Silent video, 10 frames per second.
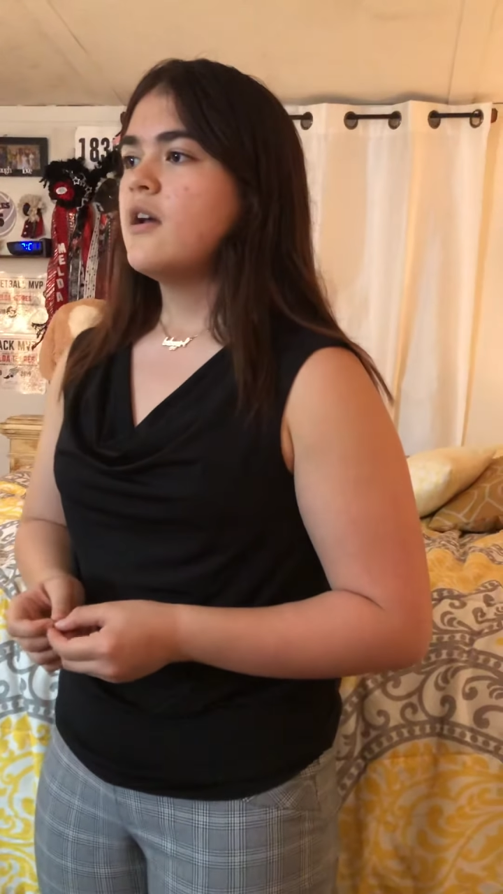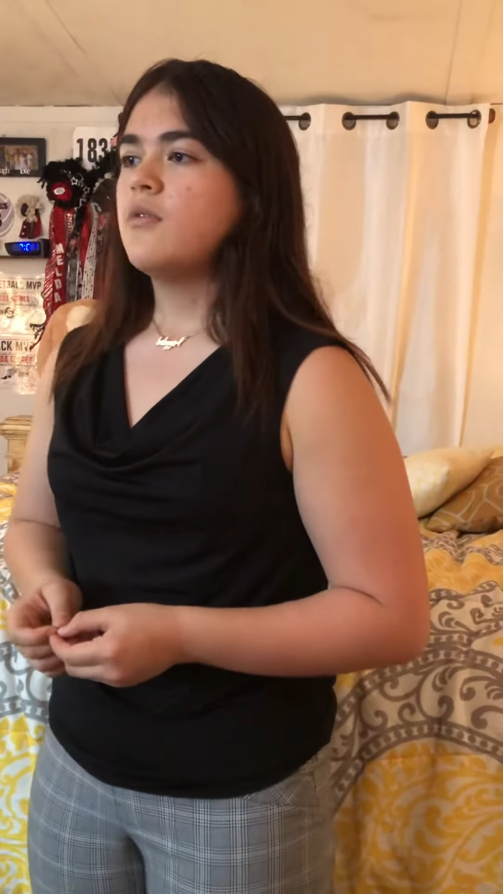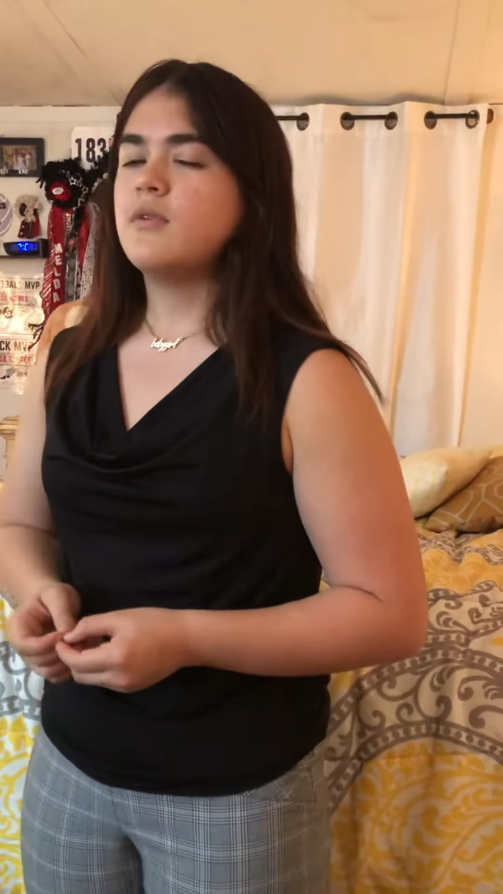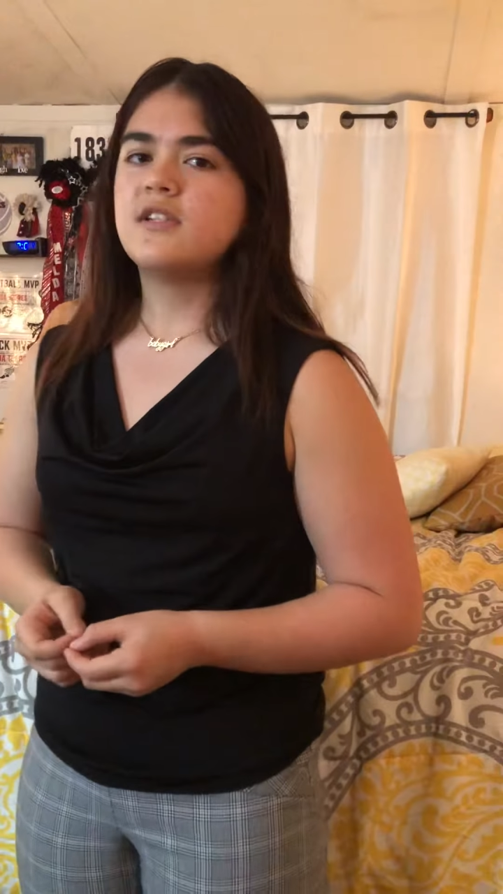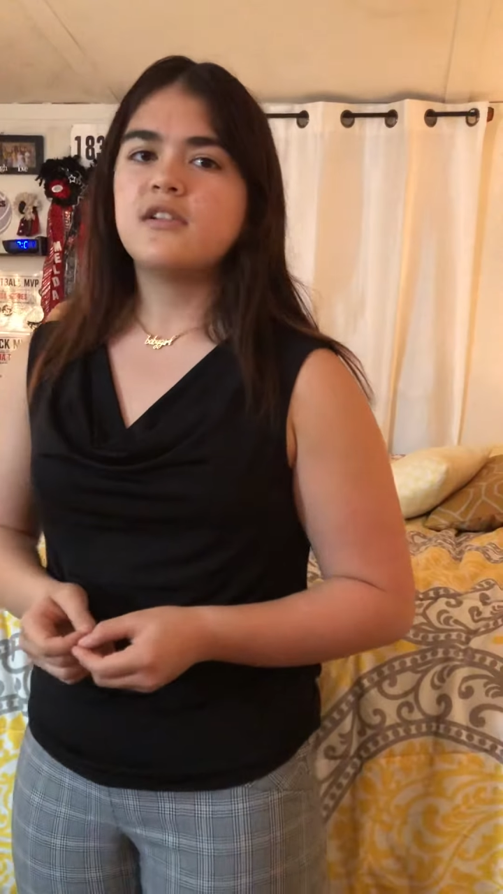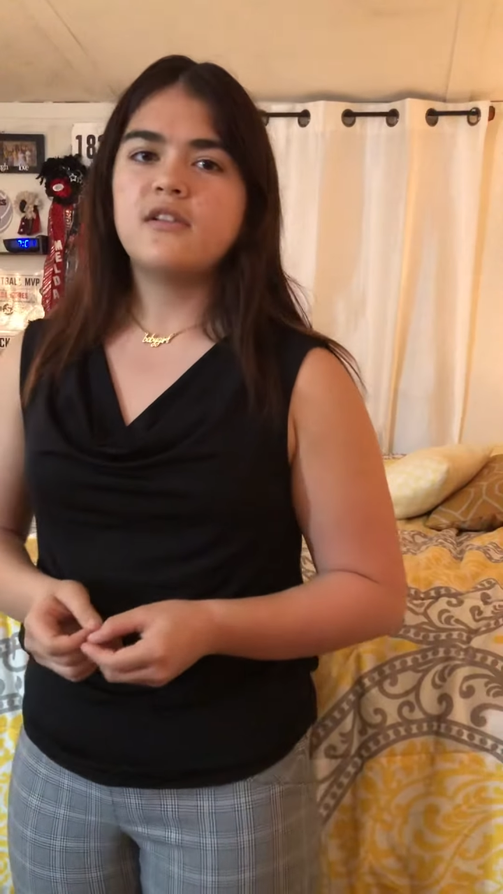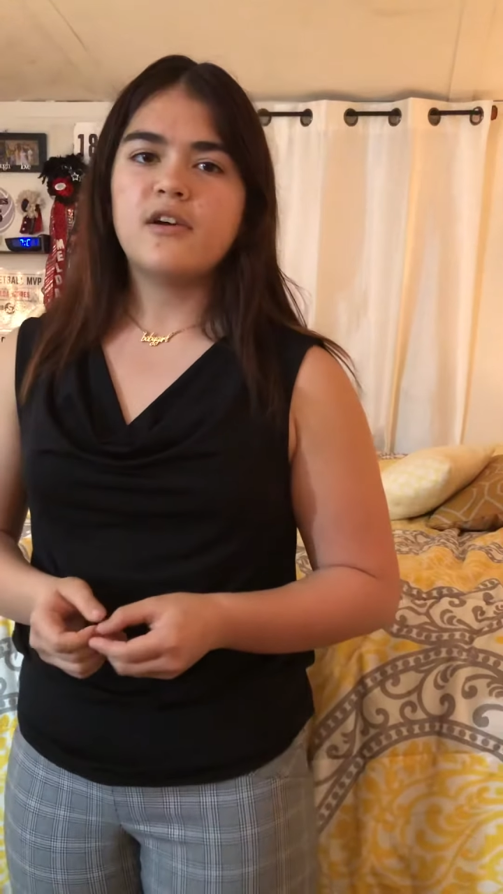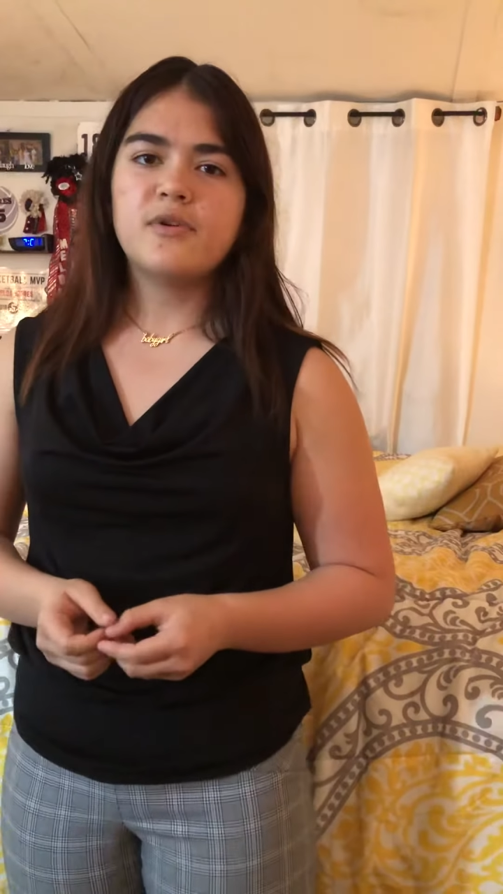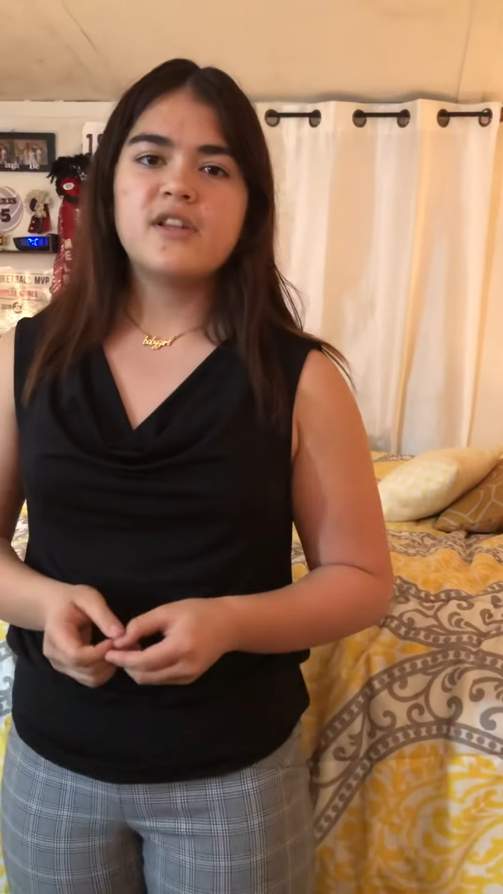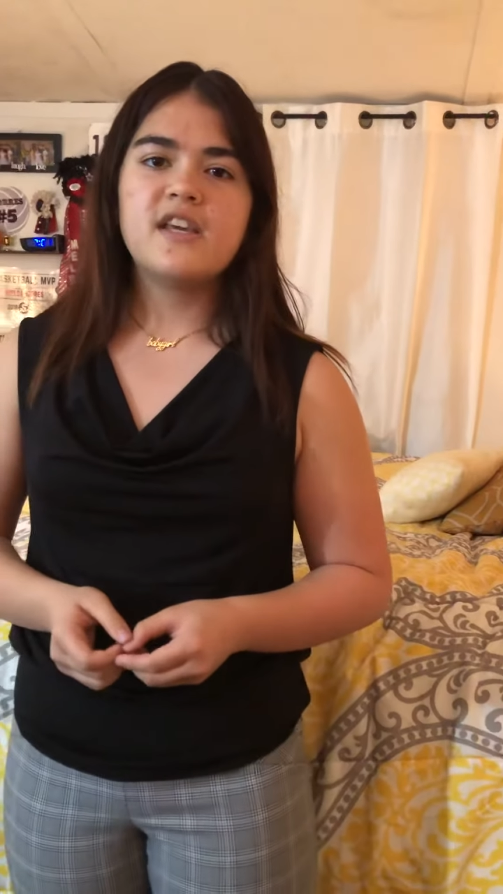was to
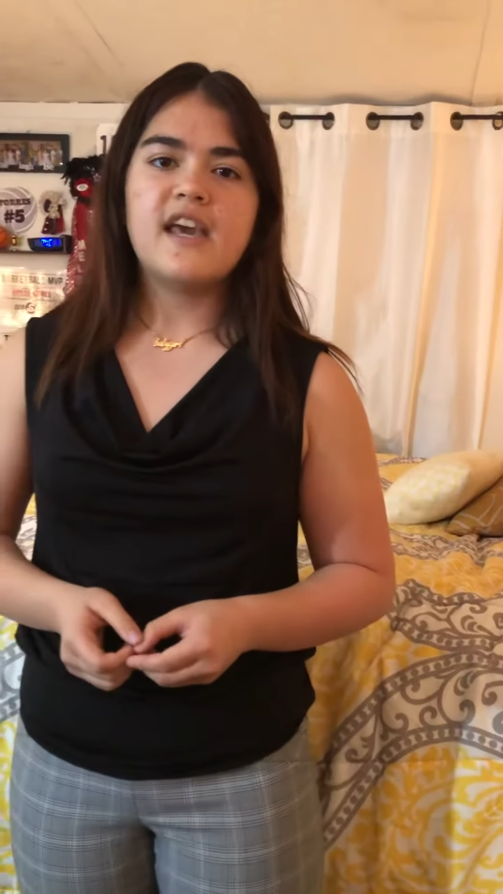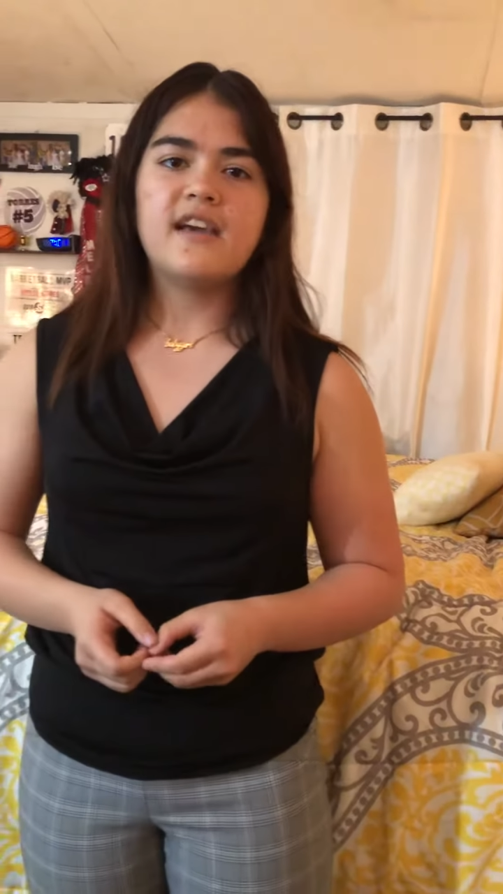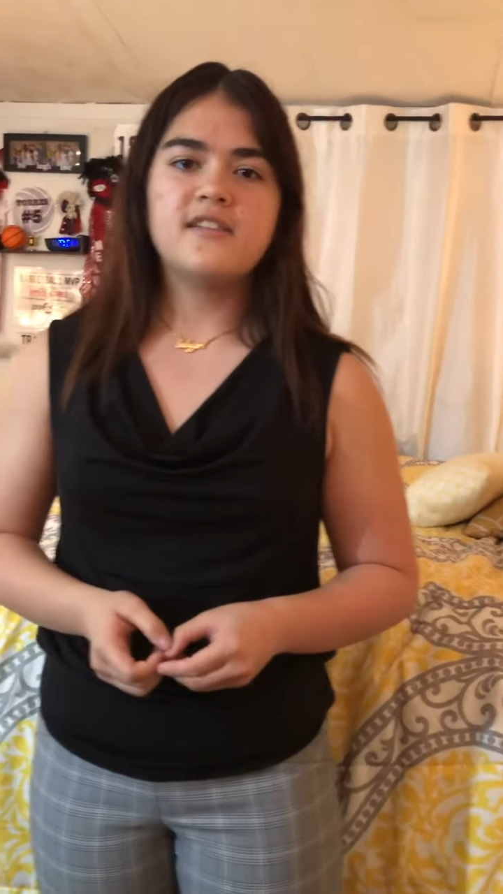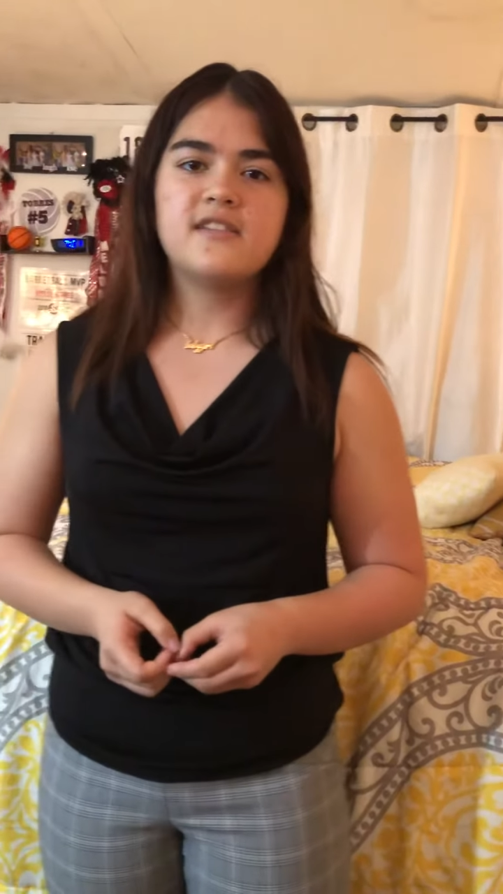lower the eggs